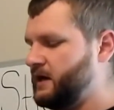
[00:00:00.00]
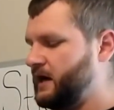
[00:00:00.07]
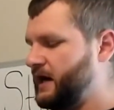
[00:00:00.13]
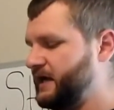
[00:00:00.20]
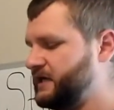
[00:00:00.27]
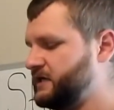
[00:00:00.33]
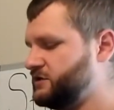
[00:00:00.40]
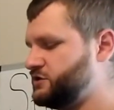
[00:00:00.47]

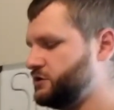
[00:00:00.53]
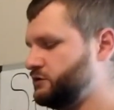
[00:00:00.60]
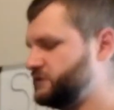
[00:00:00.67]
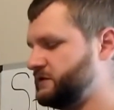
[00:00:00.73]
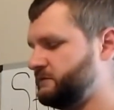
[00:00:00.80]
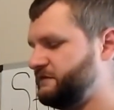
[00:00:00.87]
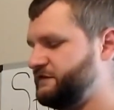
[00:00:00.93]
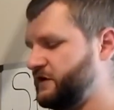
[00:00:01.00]
I can do
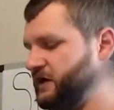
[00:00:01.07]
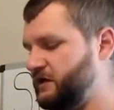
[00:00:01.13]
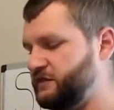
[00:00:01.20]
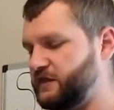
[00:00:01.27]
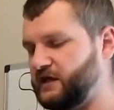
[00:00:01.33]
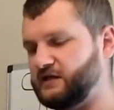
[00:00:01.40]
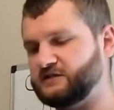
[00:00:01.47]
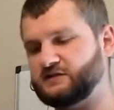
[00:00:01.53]
some funny
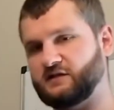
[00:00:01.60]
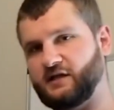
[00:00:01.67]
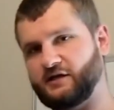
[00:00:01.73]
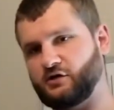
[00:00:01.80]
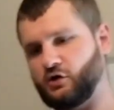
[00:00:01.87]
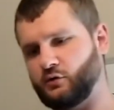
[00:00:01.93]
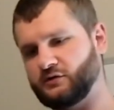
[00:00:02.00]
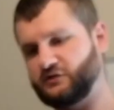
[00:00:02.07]
things like go